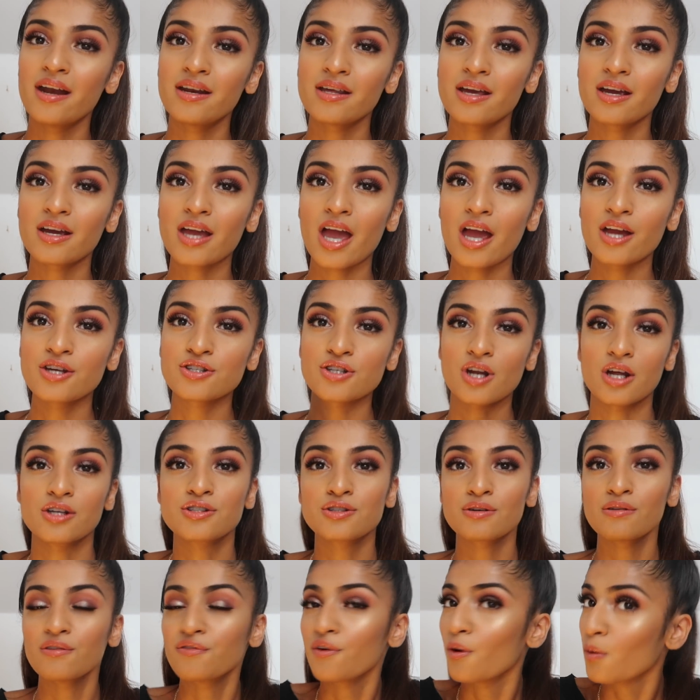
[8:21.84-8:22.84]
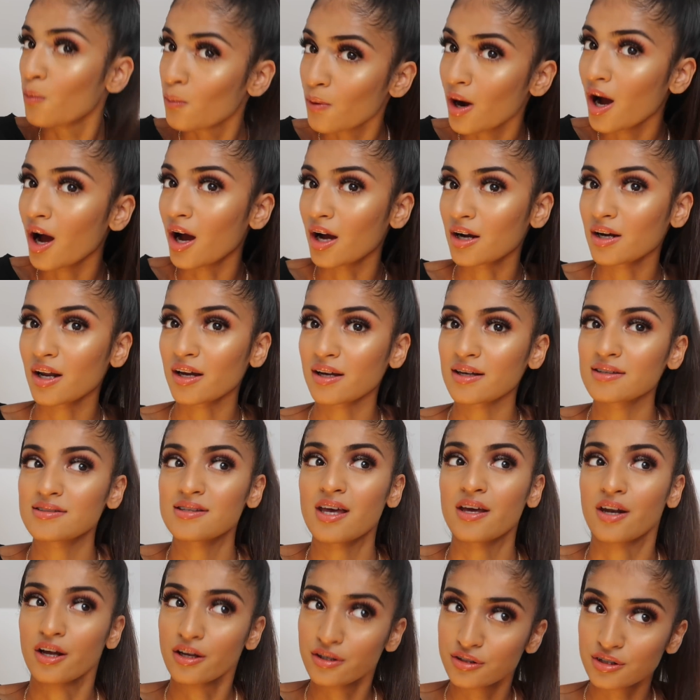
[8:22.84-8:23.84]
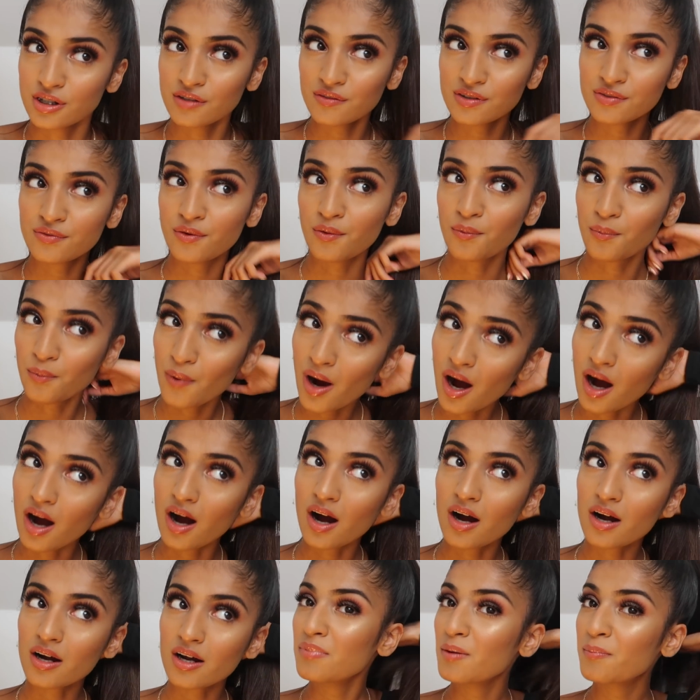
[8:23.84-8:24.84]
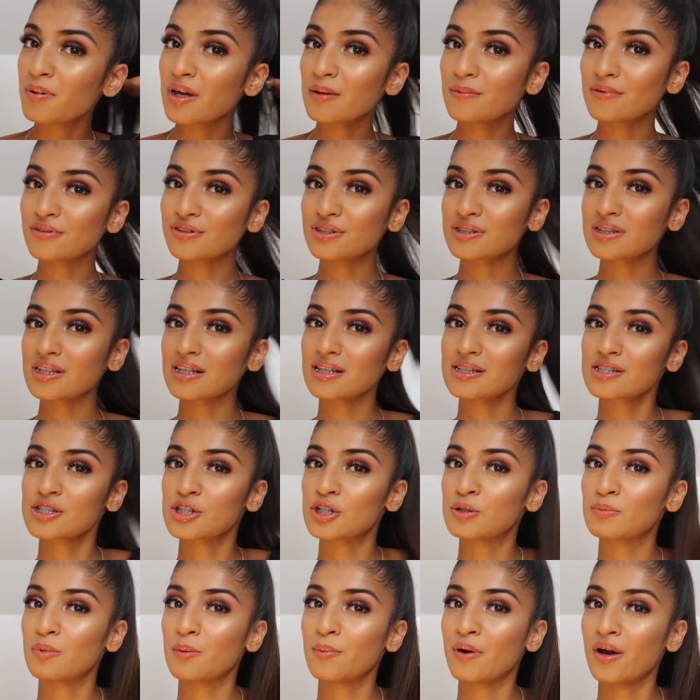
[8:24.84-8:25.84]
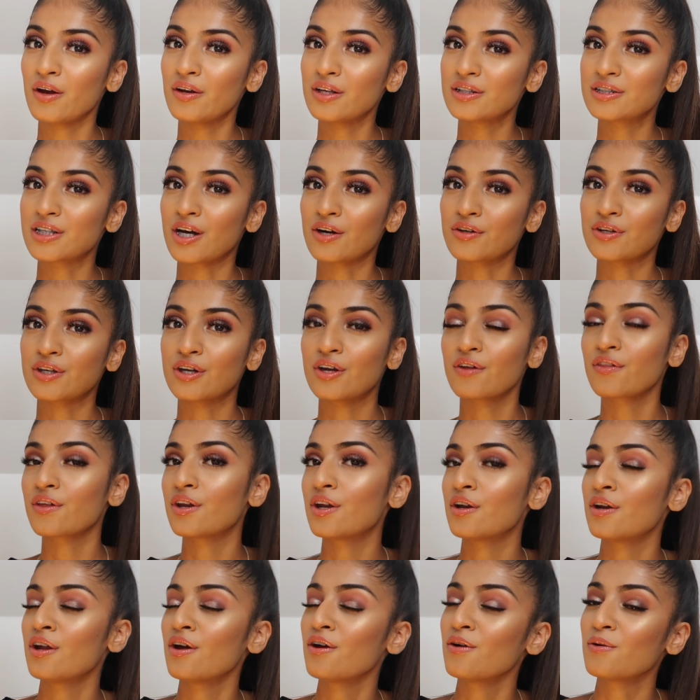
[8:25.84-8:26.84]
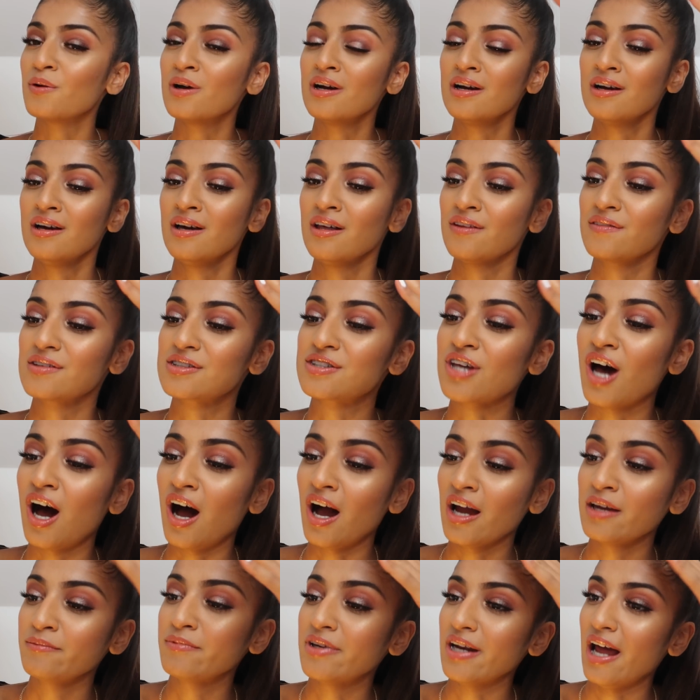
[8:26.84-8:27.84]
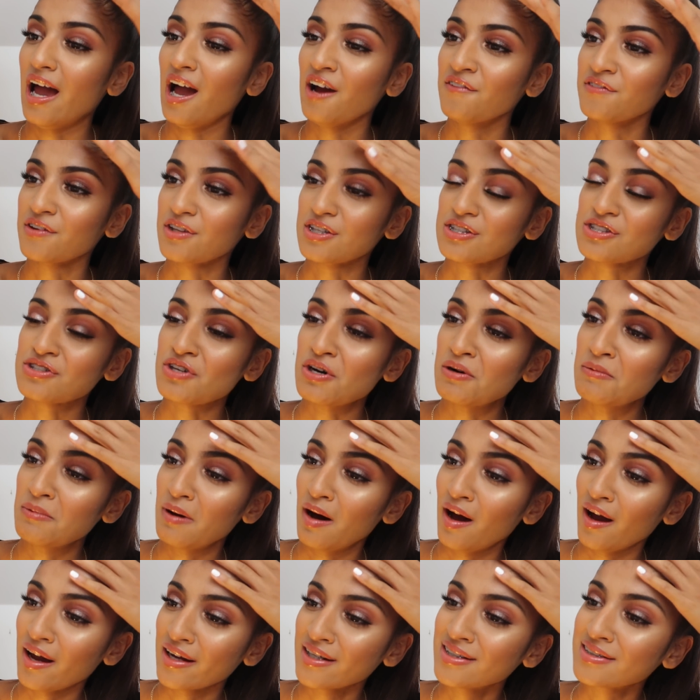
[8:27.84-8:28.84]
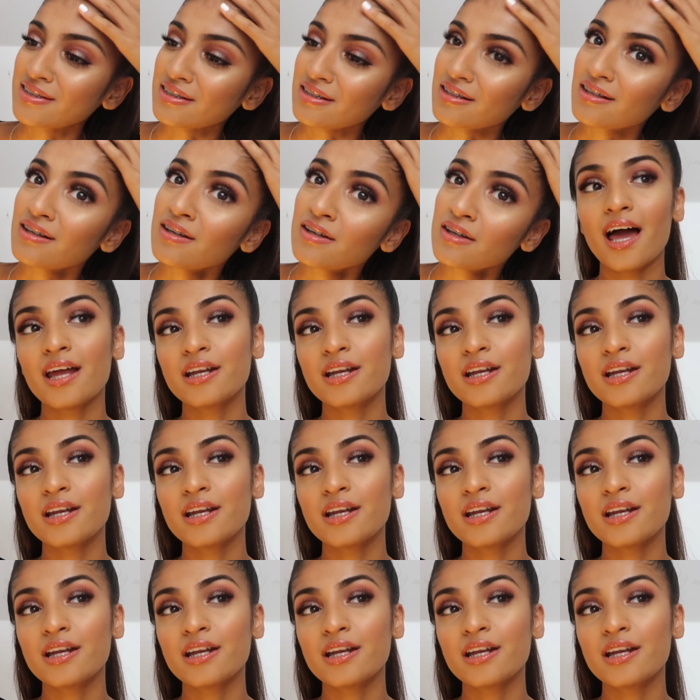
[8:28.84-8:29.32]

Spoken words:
any occasion. I do it for work. Like I said, I do this for work, but people just think it's a normal ponytail, you know. They don't know the time and effort that's gone behind it.